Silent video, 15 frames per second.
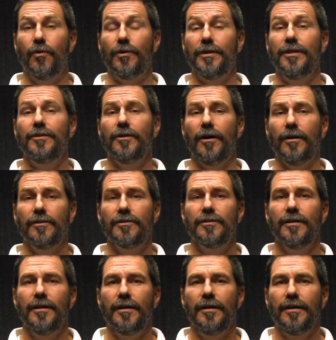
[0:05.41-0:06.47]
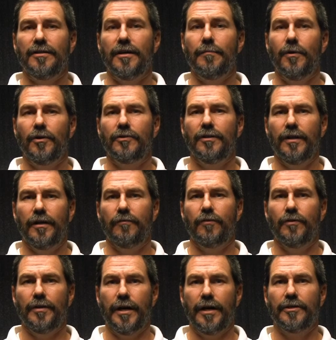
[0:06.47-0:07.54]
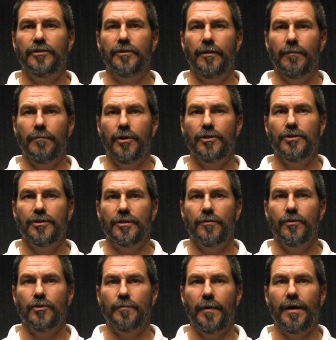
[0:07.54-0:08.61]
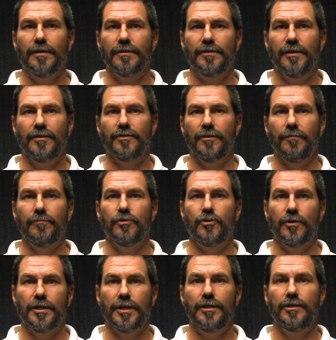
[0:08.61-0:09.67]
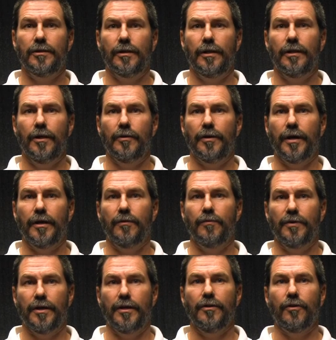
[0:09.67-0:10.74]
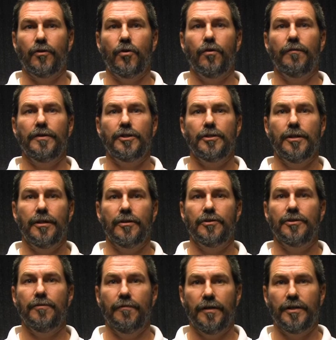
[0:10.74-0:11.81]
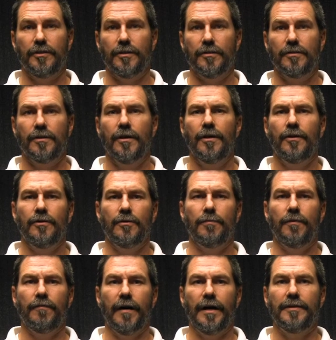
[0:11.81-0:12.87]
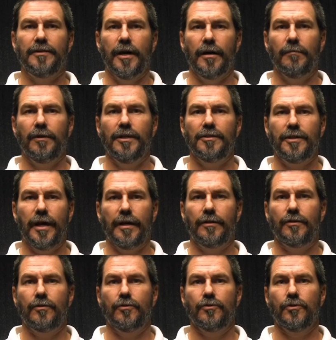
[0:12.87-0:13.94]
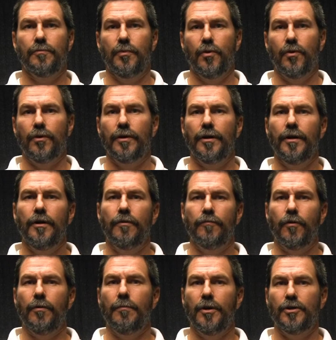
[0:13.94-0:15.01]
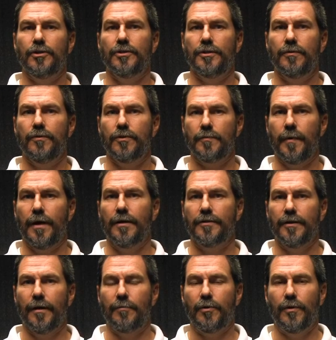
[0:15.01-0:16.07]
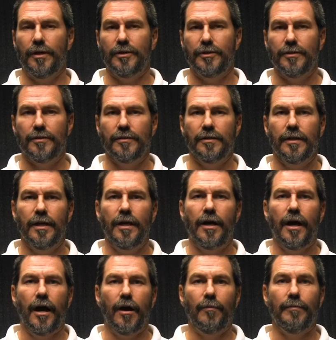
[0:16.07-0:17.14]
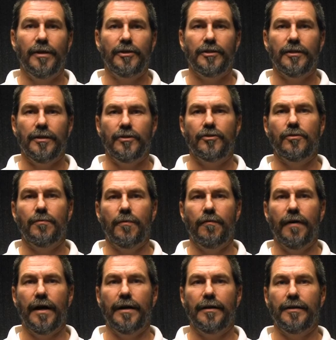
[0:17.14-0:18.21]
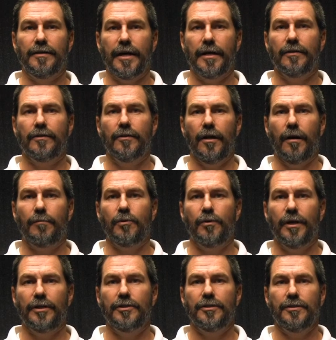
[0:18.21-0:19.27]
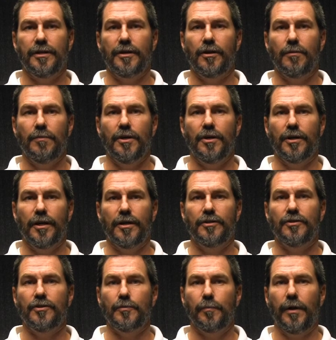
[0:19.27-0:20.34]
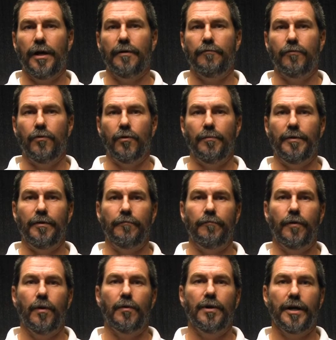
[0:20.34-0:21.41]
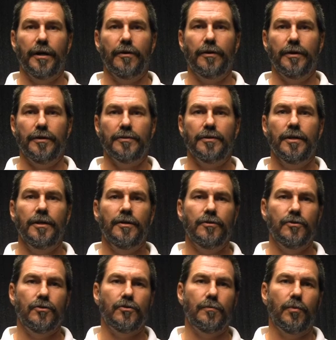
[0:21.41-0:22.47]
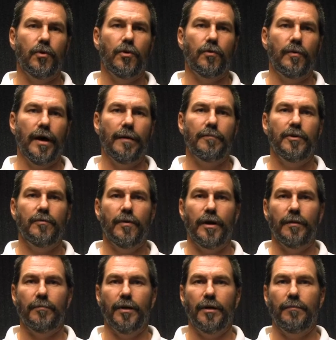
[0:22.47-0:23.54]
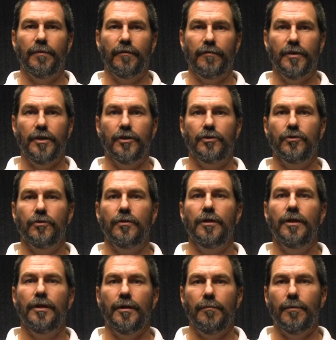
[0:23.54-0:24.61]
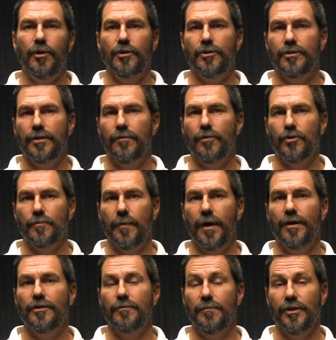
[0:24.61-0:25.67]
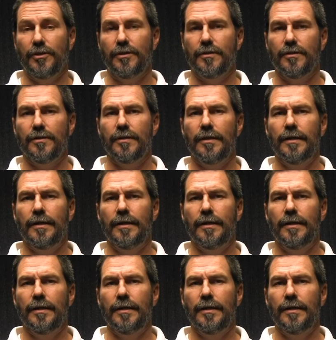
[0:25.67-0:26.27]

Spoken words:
or DTOS, is a multi-level national emergency response system strategically located within the Corps of Engineers divisions to provide timely tactical support for emergency response operations. Our mission is to provide a tactical operations and communications platform in forward areas to support rapid ramp-up of initial emergency response missions.